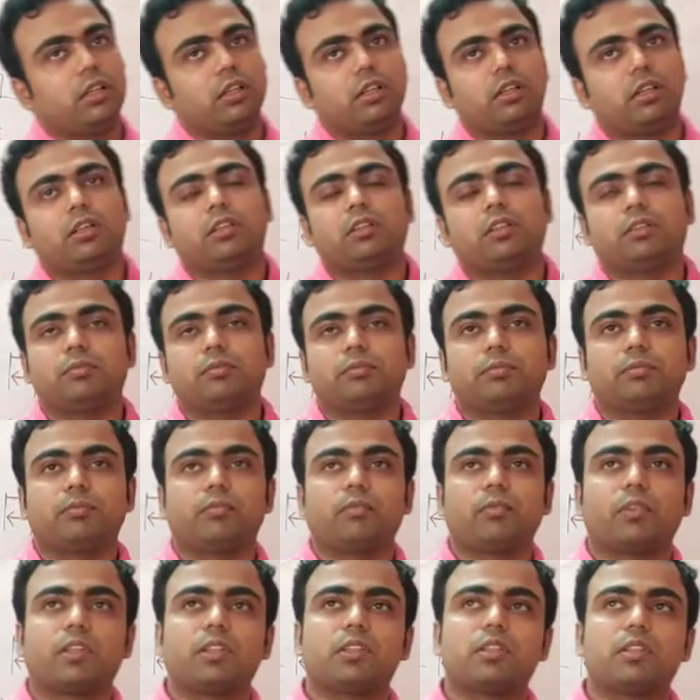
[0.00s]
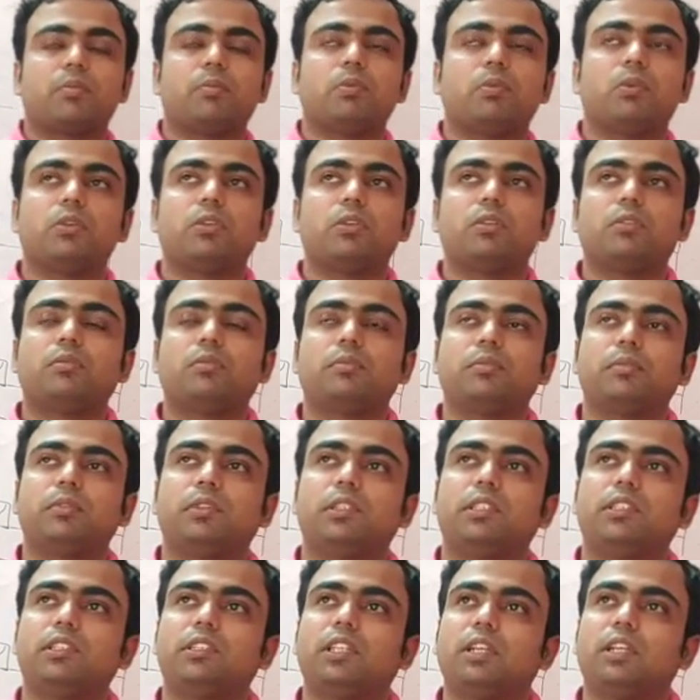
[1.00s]
Suppose
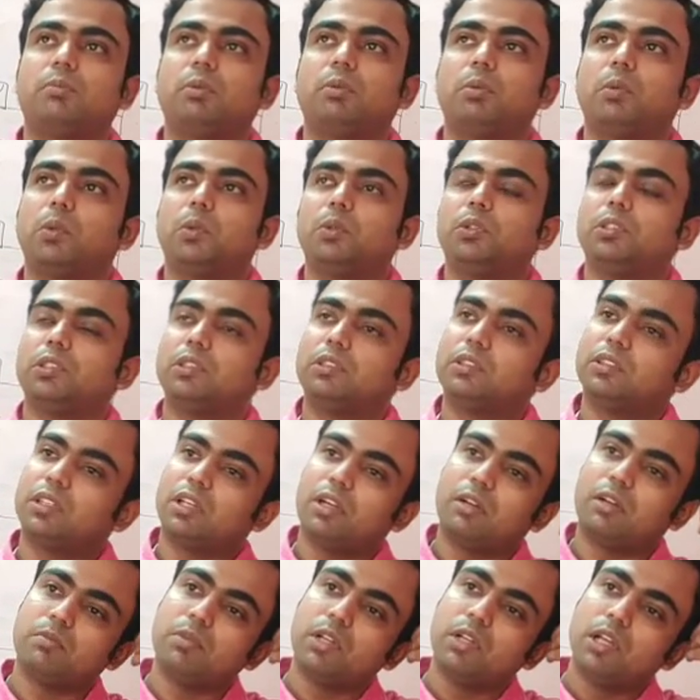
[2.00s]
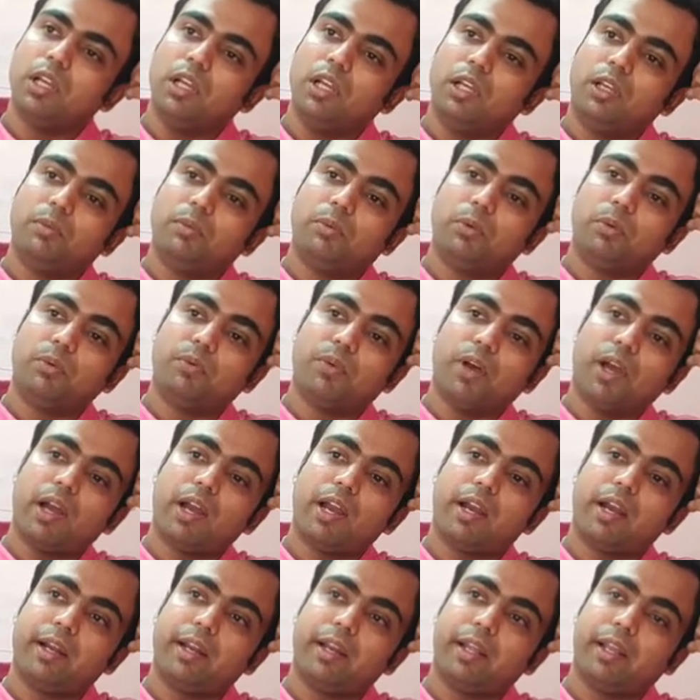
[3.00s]
in this type of questions come, if we
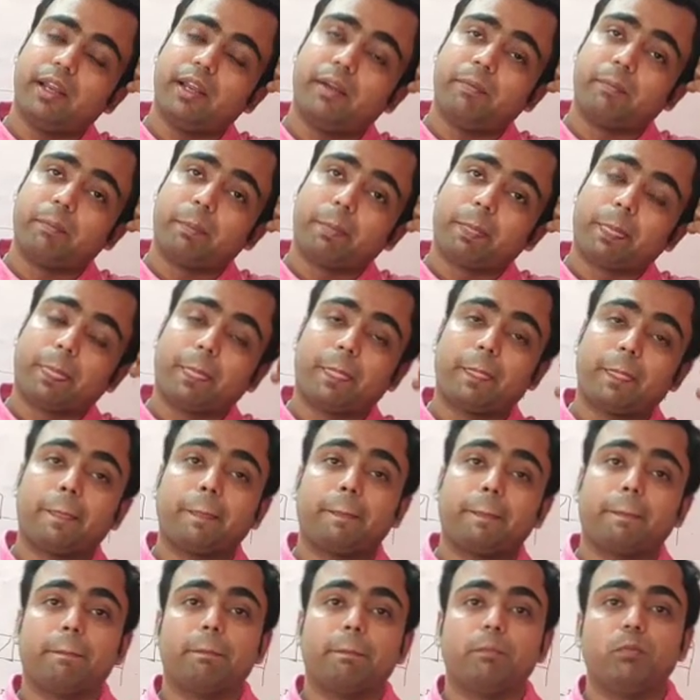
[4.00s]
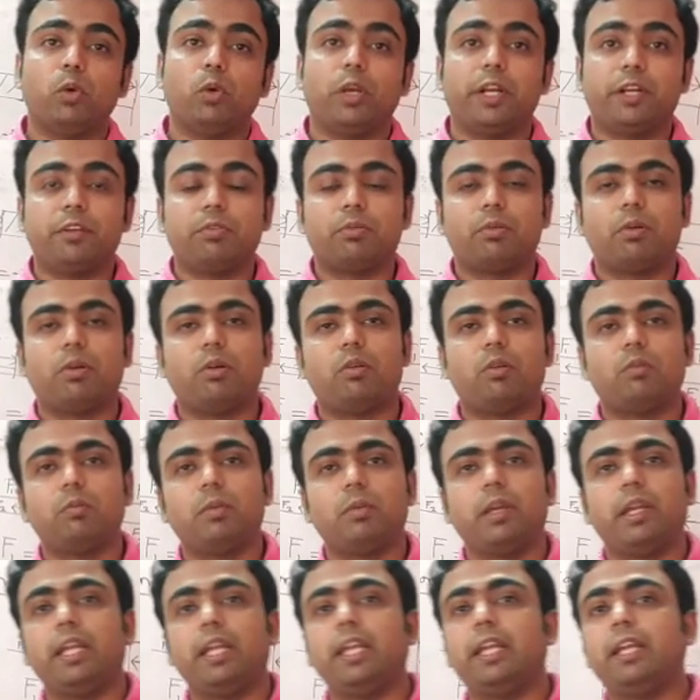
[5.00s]
fired a bullet
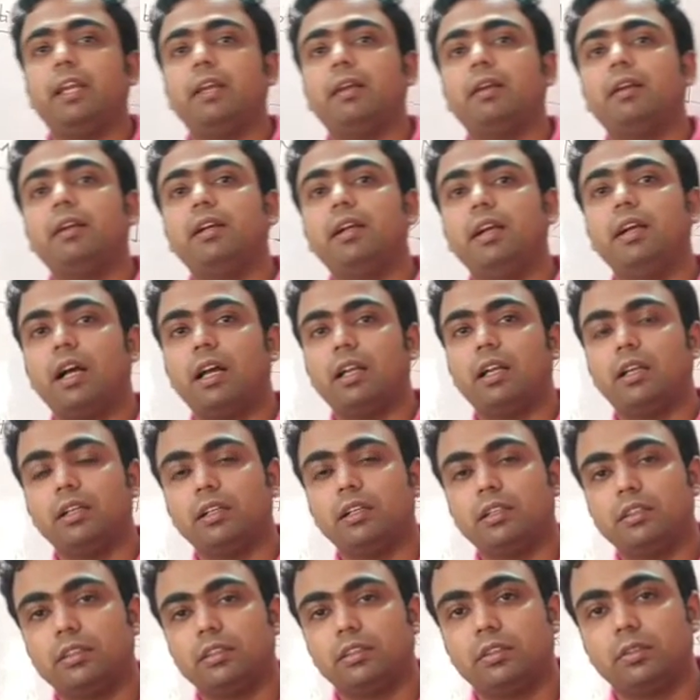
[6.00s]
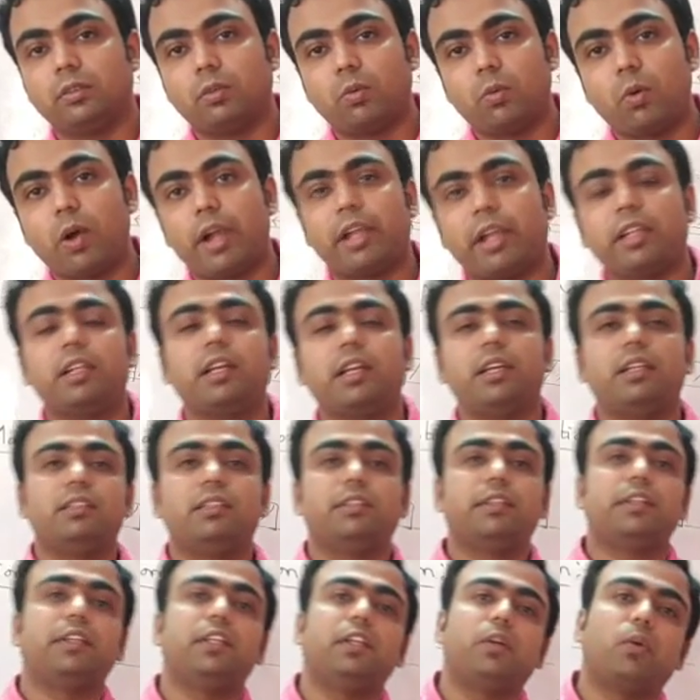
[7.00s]
from a gun, why there
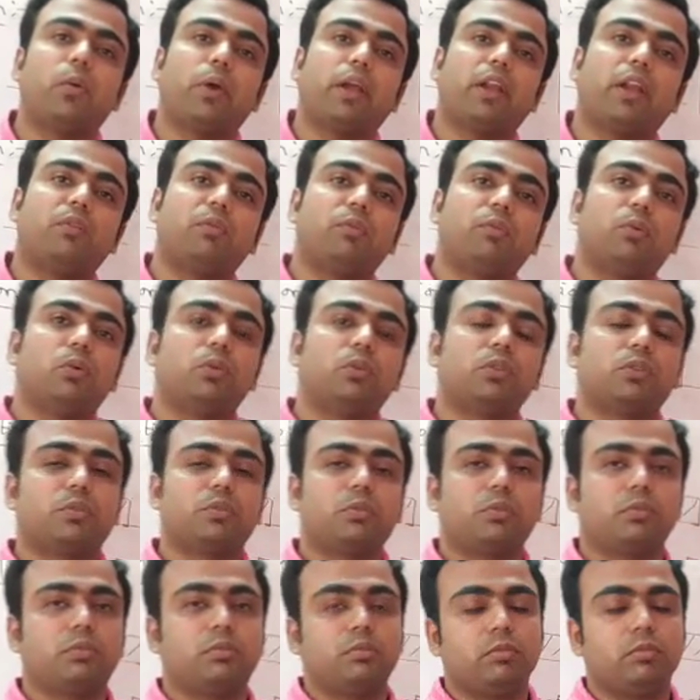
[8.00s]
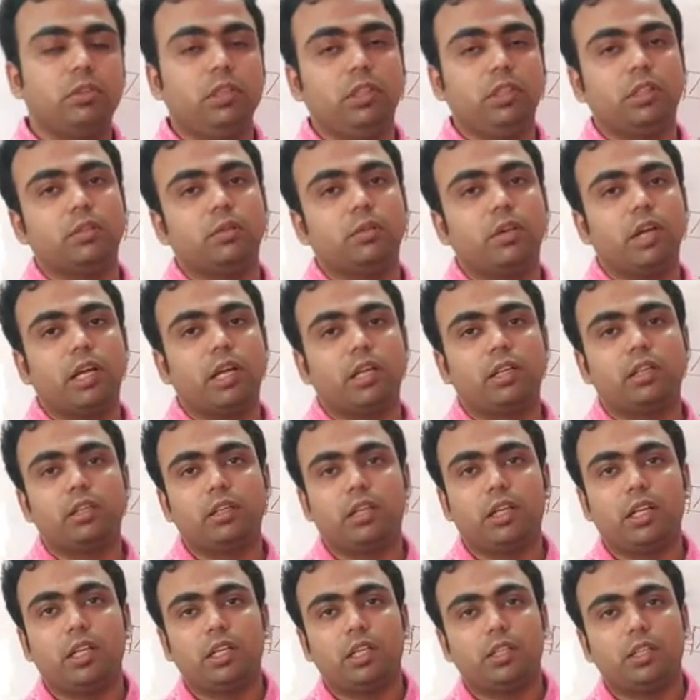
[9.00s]
is a recoil force in the gun?
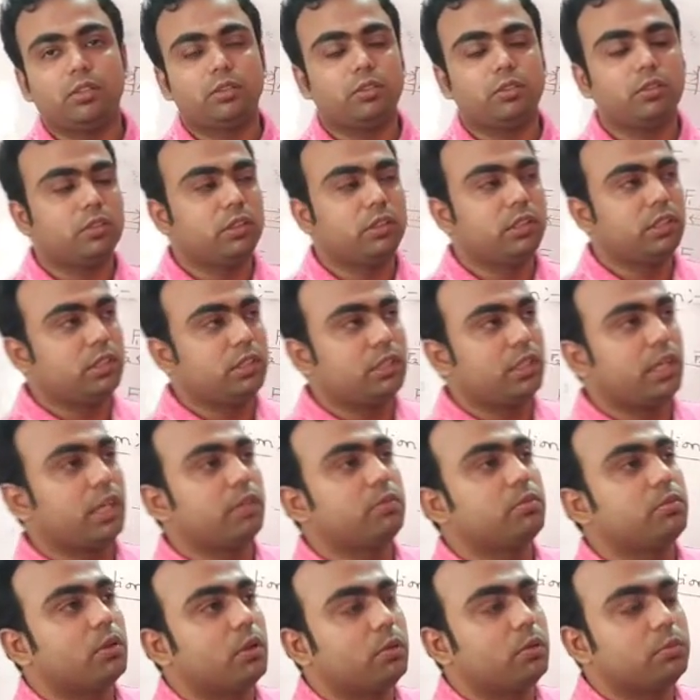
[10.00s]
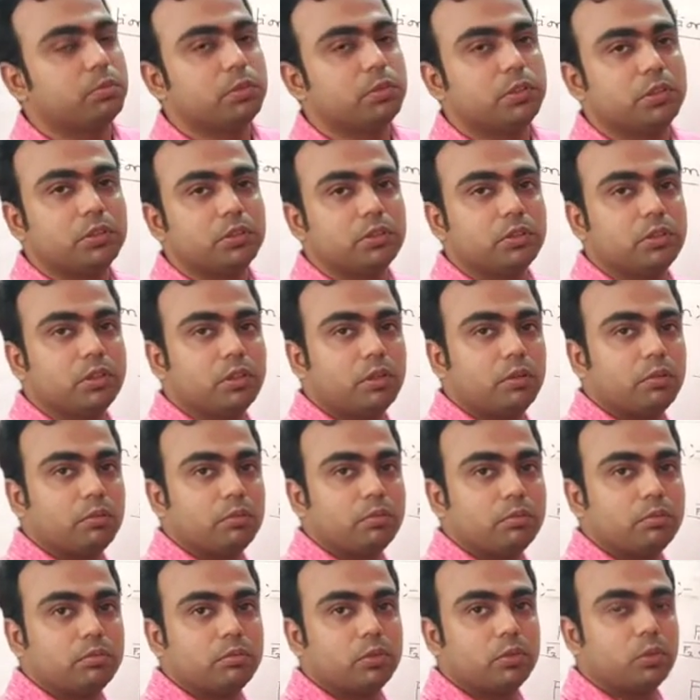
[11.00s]
So these types of
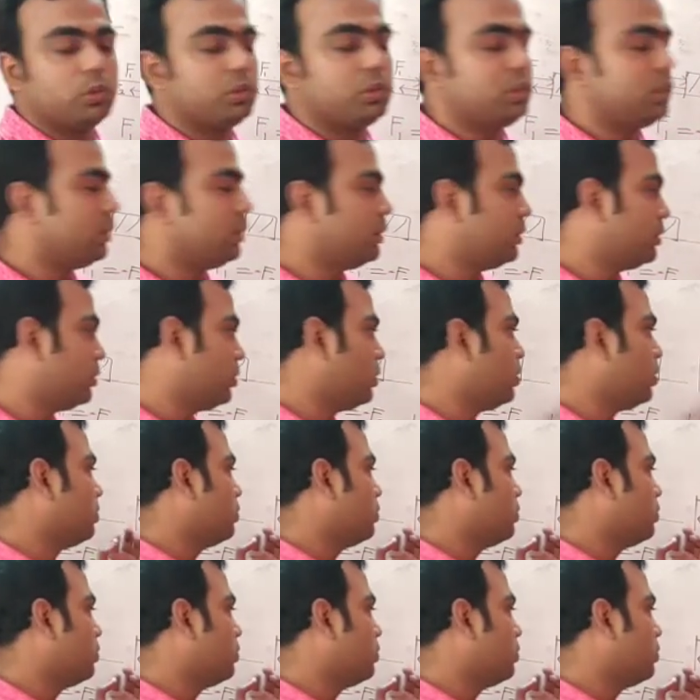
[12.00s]
questions